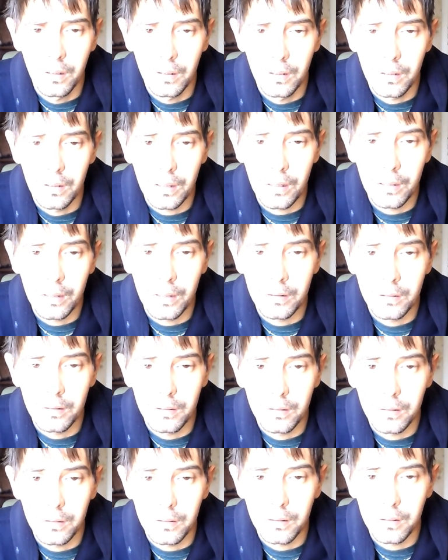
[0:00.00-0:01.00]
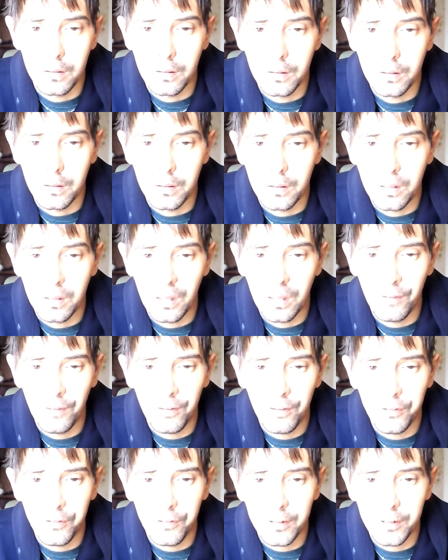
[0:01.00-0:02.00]
and even
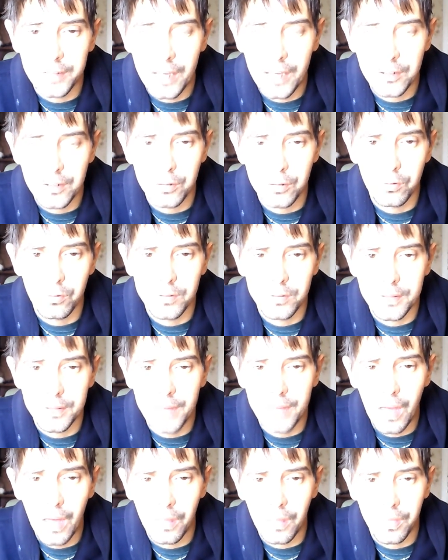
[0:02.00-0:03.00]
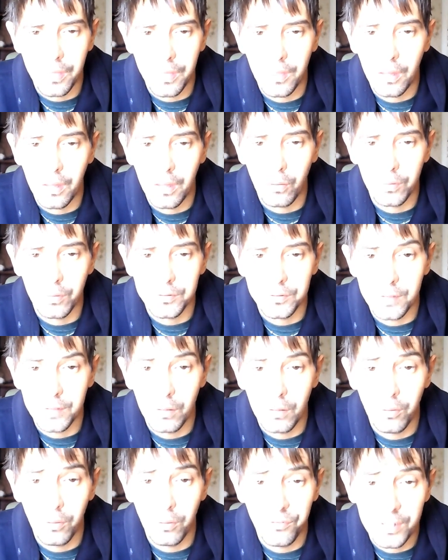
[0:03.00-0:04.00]
if it takes you to death, it
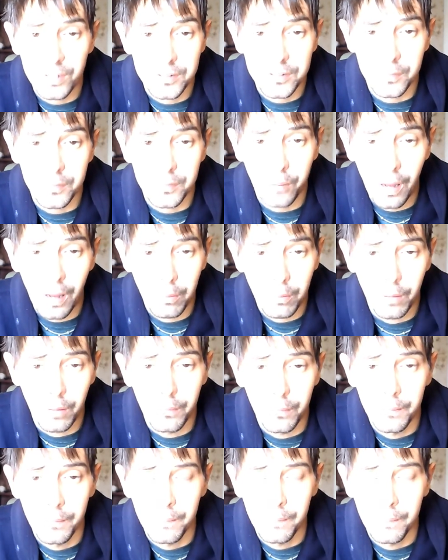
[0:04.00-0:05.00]
will fix the problem.